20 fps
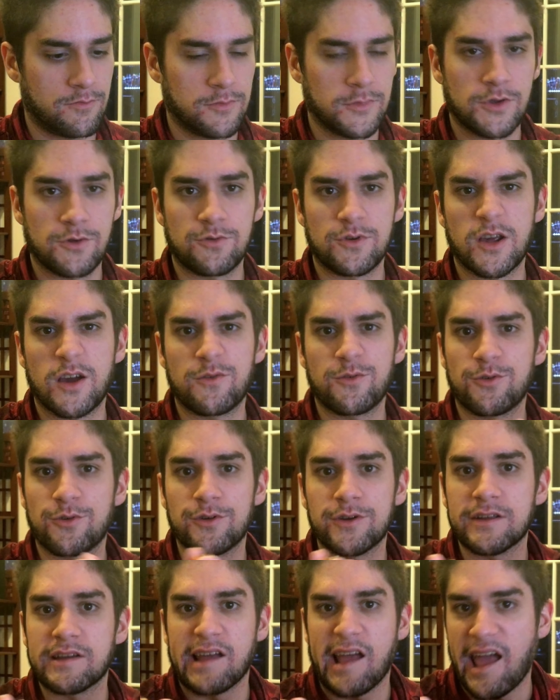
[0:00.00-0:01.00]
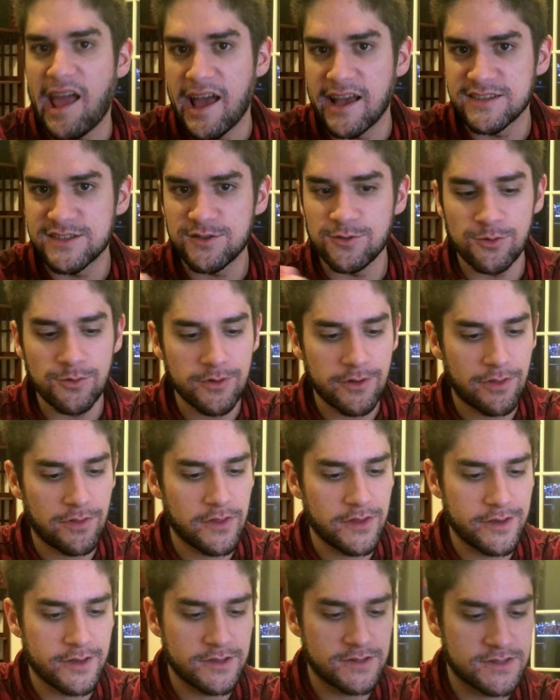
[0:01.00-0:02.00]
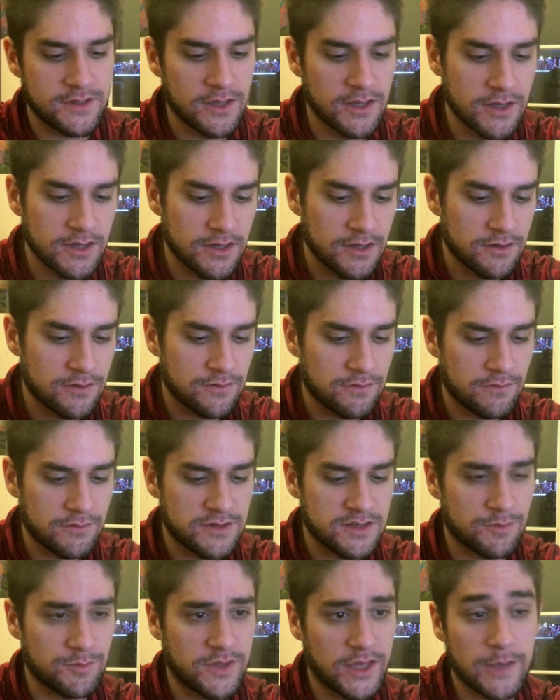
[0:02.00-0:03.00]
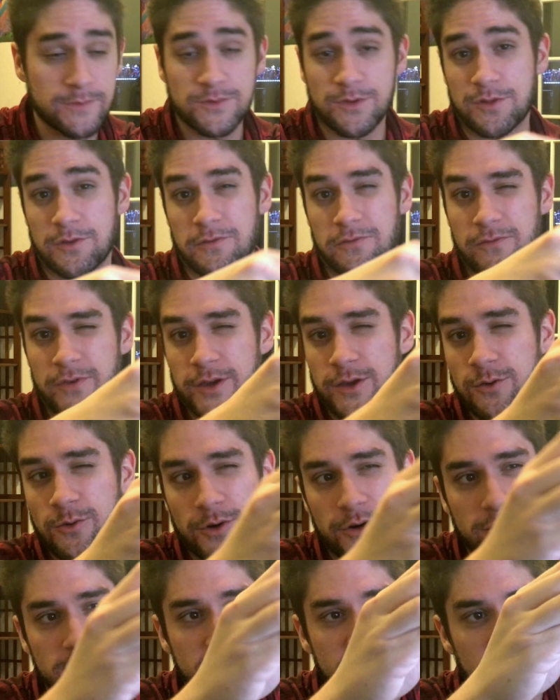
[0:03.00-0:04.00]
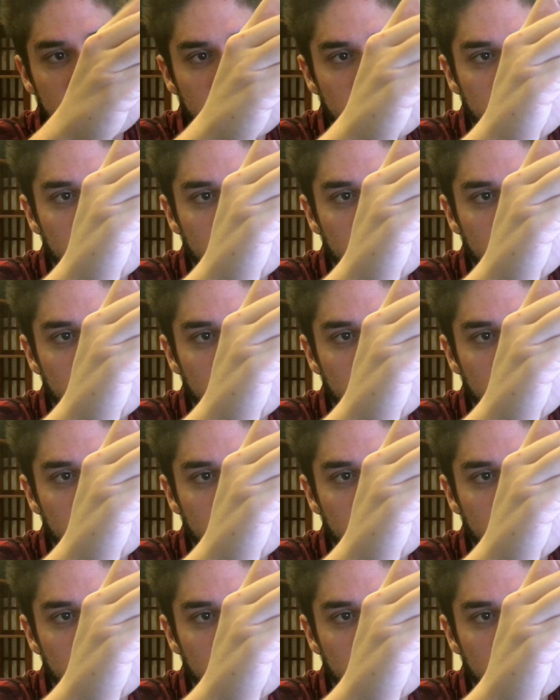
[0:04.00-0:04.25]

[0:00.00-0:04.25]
you're never in a hassle with these. Sometimes with the Figuarts,